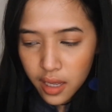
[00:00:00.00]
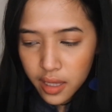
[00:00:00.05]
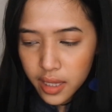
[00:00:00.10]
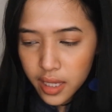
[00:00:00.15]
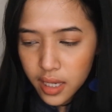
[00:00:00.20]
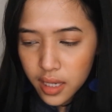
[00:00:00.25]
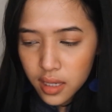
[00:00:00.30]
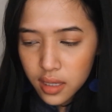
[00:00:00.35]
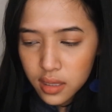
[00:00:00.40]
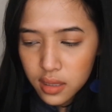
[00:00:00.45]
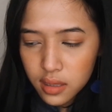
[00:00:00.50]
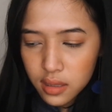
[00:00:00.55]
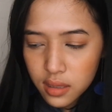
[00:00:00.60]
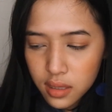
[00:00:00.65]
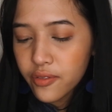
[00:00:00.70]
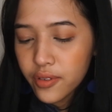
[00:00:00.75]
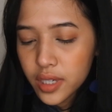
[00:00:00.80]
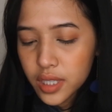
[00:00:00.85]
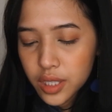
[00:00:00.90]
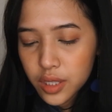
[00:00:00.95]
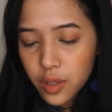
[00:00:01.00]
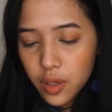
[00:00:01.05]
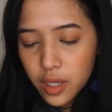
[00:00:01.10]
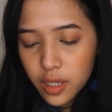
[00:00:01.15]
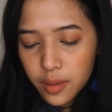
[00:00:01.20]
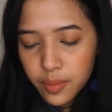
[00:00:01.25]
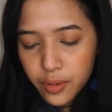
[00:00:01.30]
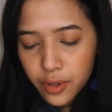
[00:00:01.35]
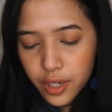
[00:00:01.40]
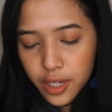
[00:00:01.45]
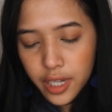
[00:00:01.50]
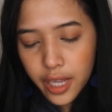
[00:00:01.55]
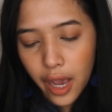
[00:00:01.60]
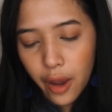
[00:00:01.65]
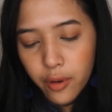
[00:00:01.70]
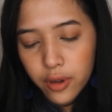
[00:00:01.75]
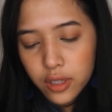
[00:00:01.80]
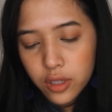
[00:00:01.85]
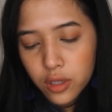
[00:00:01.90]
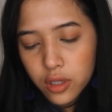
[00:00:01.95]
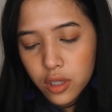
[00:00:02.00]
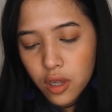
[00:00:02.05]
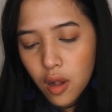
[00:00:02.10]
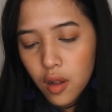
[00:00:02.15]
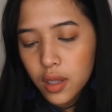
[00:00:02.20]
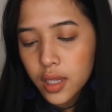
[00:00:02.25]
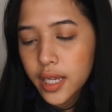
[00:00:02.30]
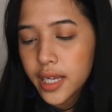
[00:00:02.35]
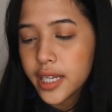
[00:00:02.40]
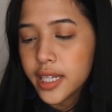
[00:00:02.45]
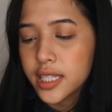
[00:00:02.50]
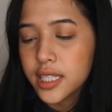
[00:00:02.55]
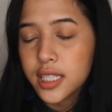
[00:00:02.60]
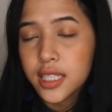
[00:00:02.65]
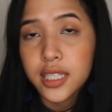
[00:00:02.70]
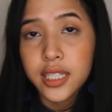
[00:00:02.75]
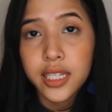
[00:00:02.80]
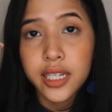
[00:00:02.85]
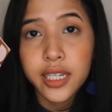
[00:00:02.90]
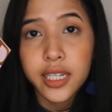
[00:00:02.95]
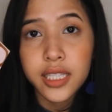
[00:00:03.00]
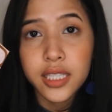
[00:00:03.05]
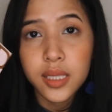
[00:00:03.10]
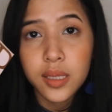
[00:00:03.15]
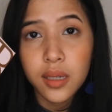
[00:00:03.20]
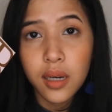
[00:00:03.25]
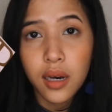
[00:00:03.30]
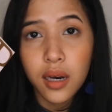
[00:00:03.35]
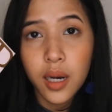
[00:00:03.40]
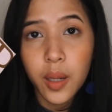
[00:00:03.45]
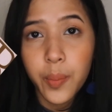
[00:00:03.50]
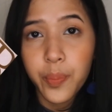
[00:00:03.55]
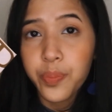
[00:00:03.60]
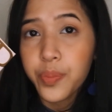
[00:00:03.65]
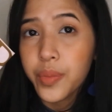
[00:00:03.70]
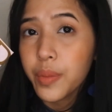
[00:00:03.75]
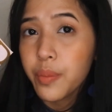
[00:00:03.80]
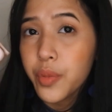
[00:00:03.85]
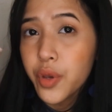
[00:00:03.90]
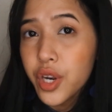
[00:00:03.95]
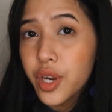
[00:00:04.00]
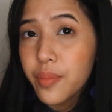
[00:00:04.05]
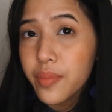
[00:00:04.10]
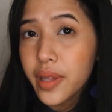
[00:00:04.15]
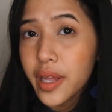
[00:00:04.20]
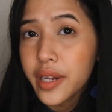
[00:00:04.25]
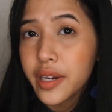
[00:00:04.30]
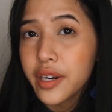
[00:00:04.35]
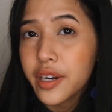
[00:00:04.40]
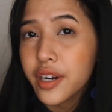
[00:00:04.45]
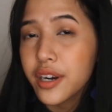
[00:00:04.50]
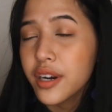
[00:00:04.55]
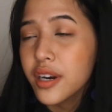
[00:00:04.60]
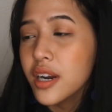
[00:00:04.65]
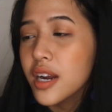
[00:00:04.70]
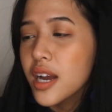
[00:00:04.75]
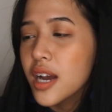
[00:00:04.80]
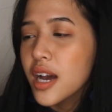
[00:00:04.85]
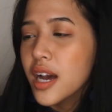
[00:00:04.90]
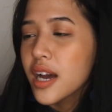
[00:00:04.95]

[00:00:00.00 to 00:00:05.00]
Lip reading: I think the first local product I want to talk is this beauty blender.